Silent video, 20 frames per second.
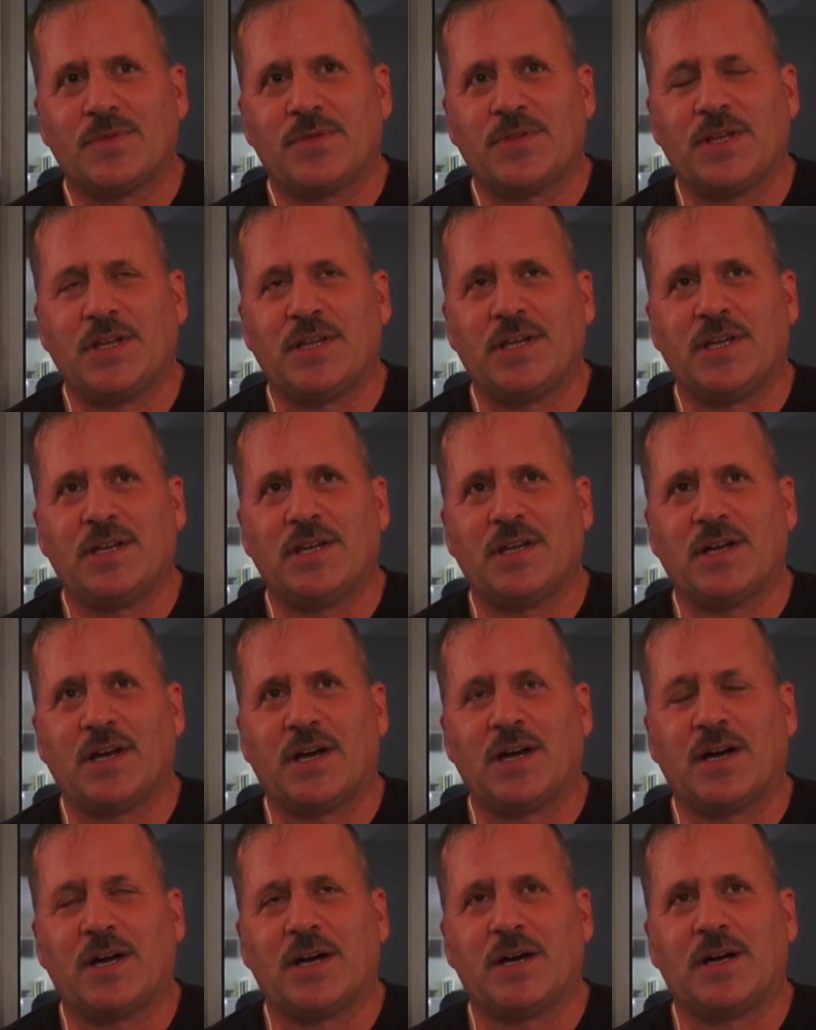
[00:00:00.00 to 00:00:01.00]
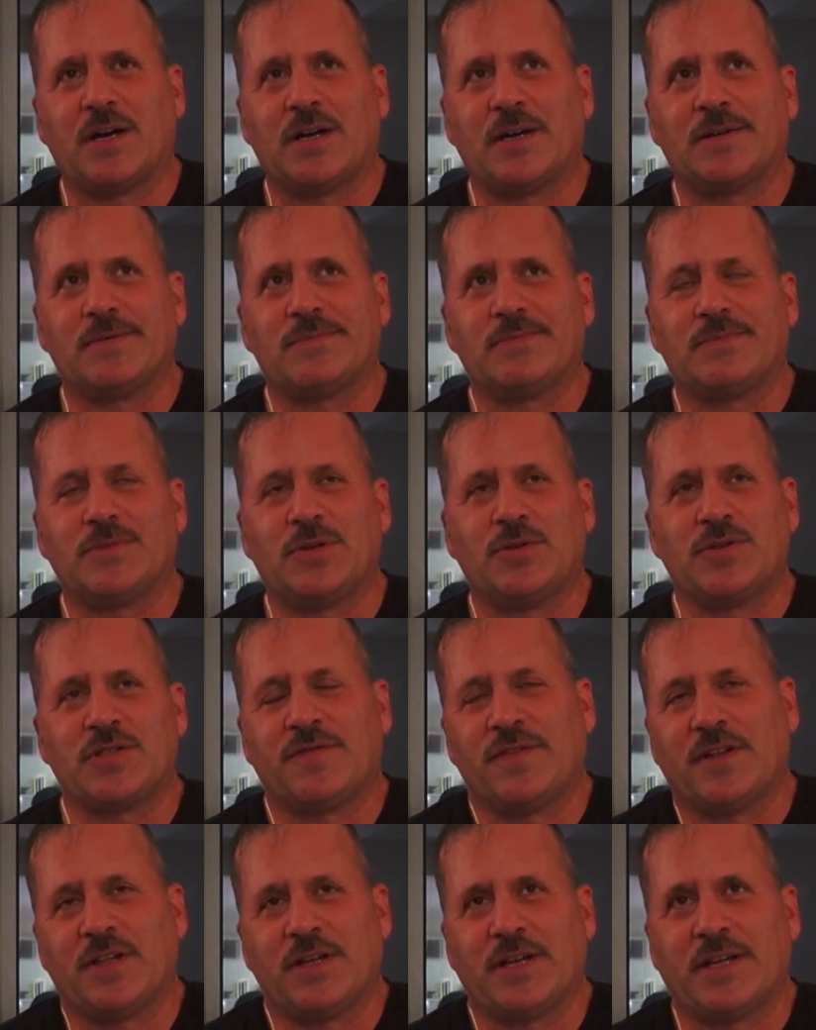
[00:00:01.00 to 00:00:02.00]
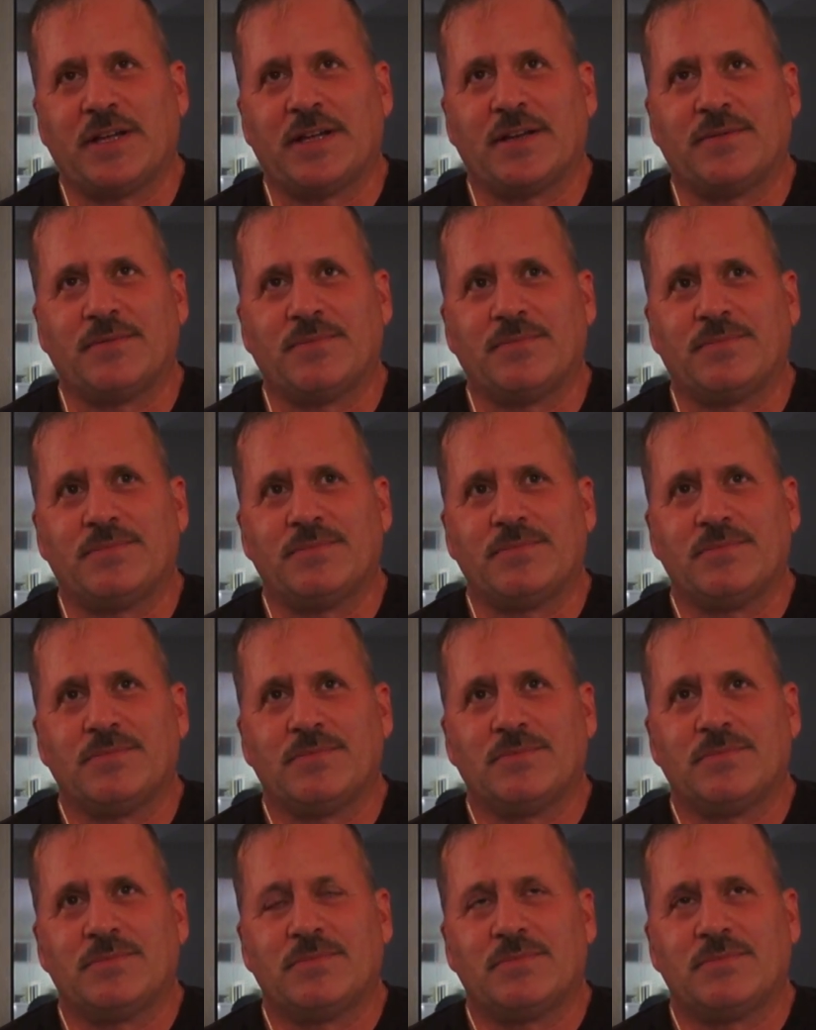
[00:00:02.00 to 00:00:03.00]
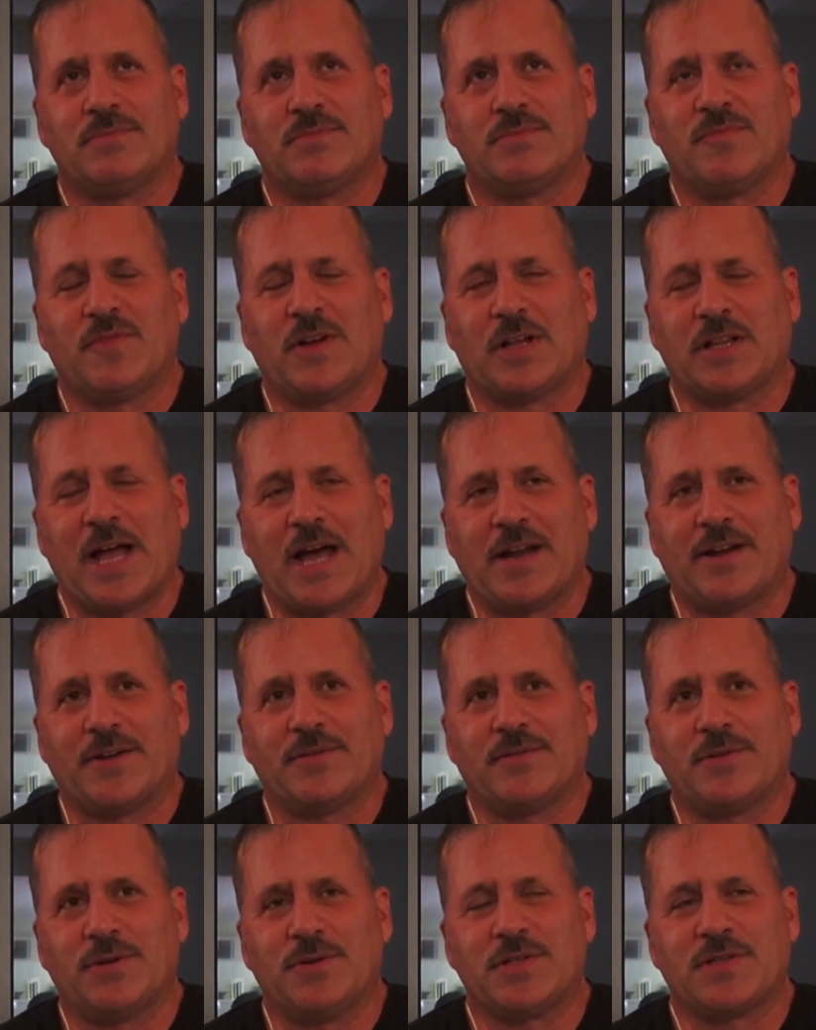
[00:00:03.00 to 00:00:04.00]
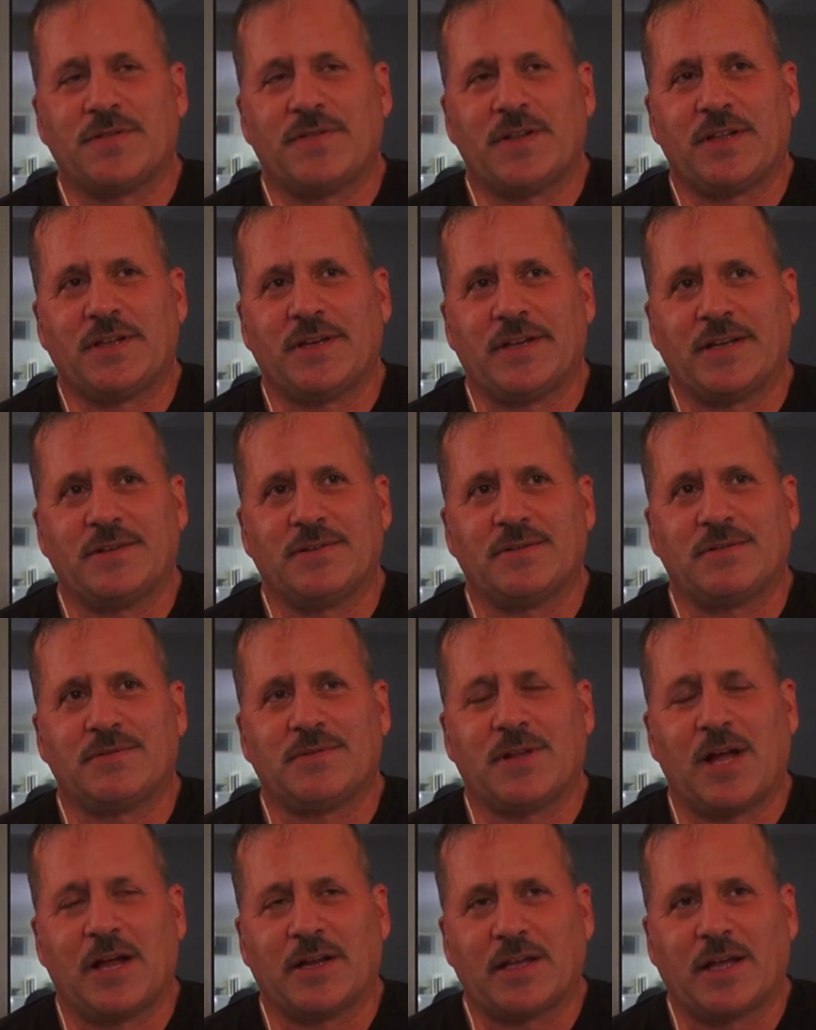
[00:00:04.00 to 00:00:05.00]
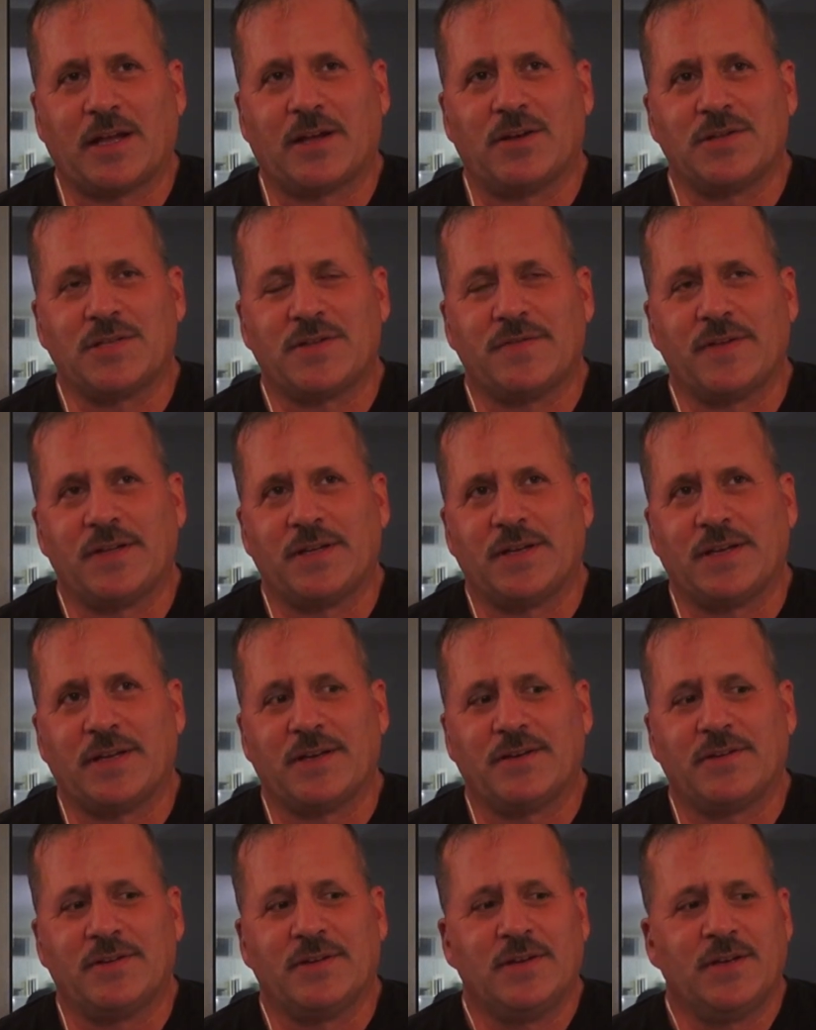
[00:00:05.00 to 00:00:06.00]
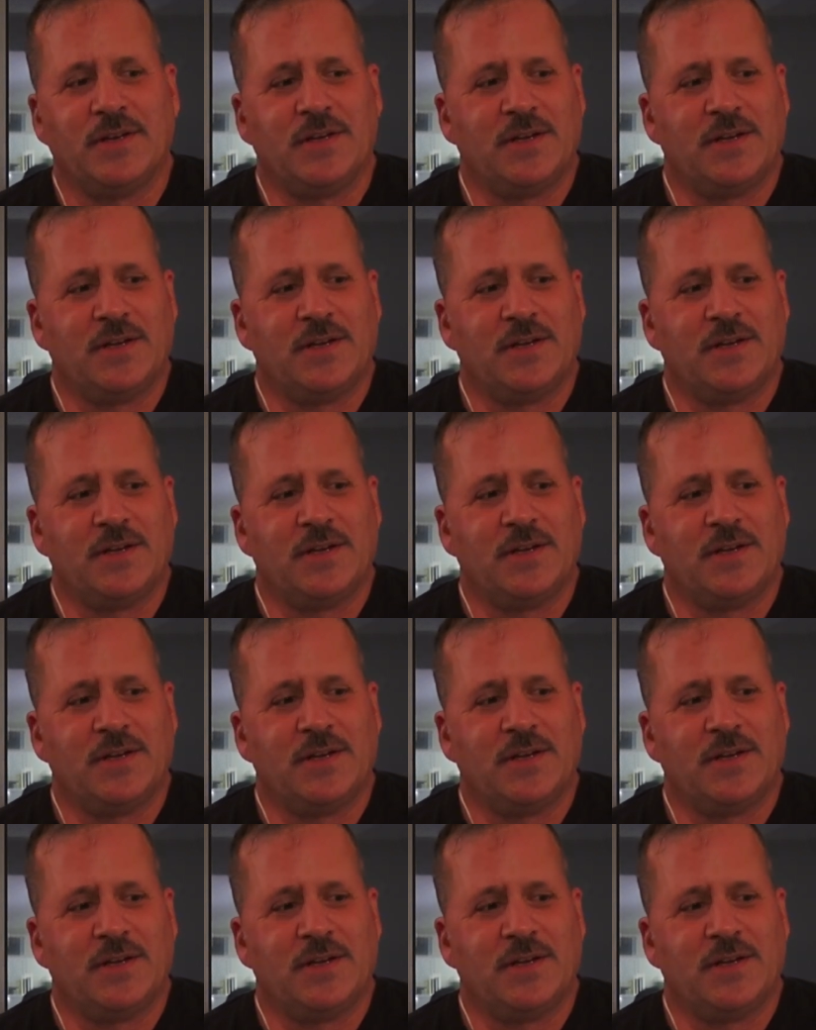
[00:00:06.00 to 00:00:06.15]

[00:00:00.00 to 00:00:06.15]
Who's the villain in Aladdin? Who's the villain in Lion King? Who's the villain in,